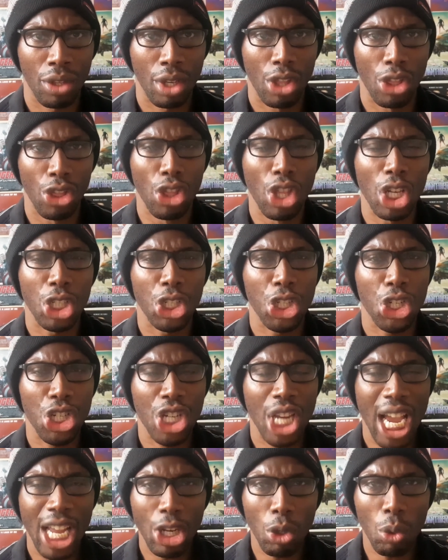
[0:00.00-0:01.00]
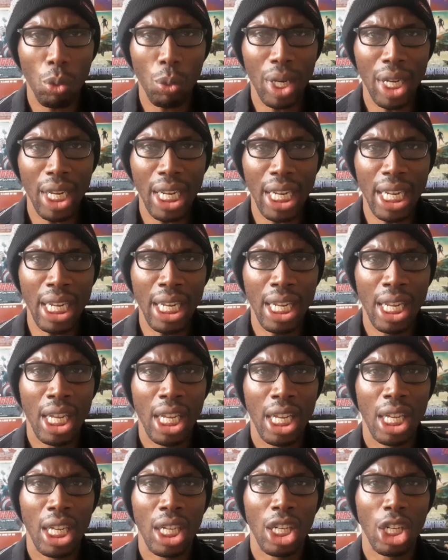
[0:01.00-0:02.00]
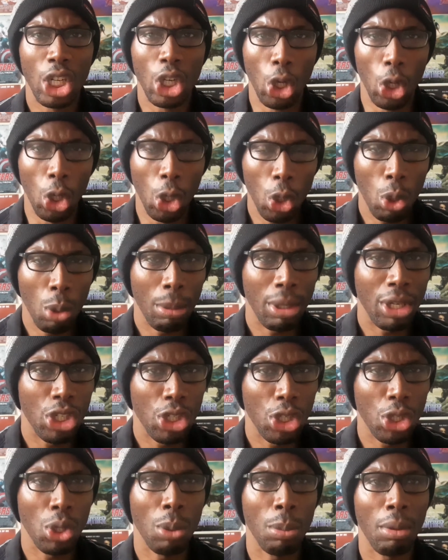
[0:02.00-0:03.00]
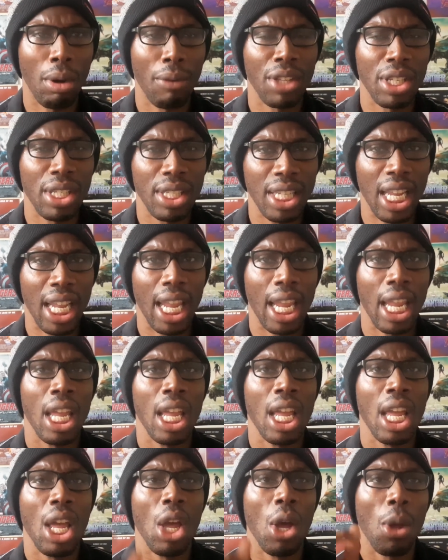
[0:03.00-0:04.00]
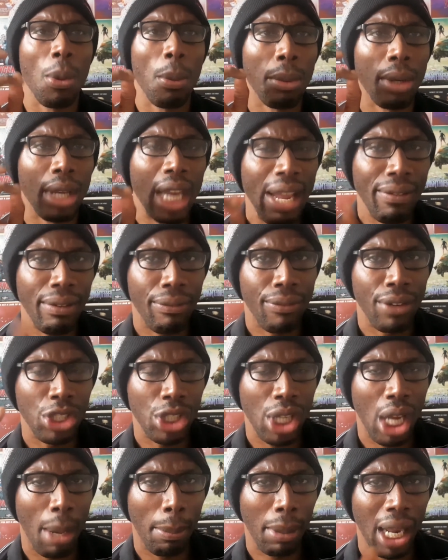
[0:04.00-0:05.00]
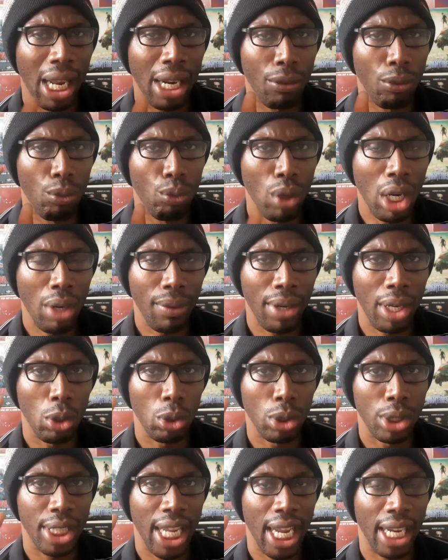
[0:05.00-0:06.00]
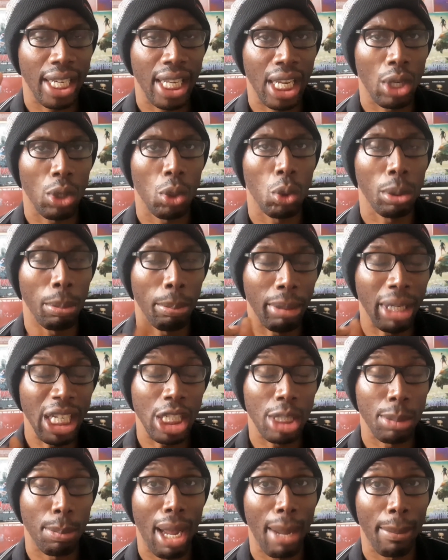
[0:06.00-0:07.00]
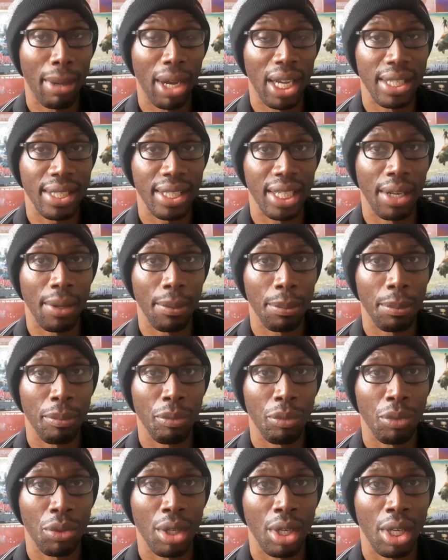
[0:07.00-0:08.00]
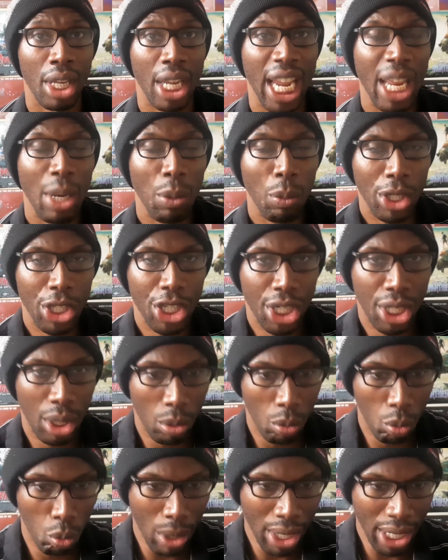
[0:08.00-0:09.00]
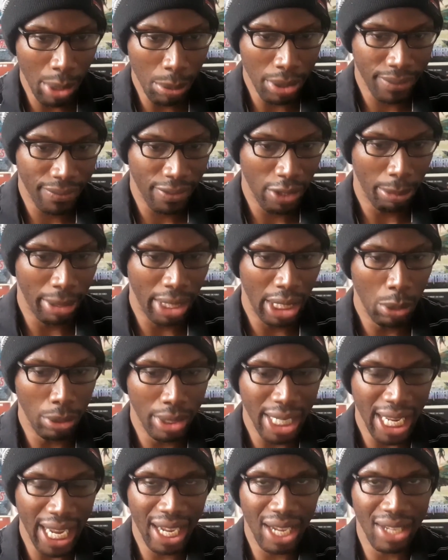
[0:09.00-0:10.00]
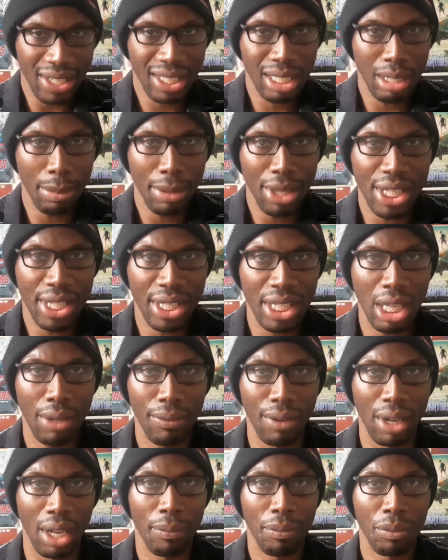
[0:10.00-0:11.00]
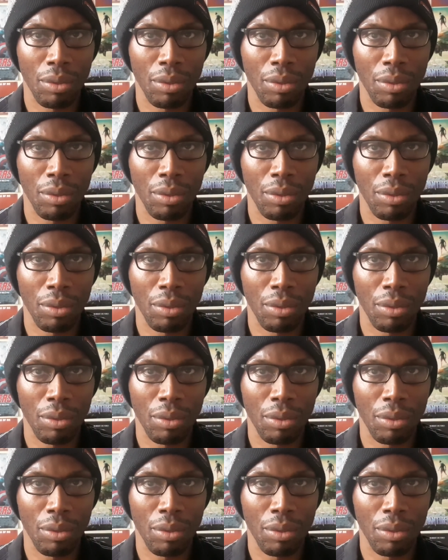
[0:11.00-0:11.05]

the shadowy gloom and doom of the city. David Fincher applied a really, really good technique called bleach bypassing, in which when he was filming, he would take out some of the silver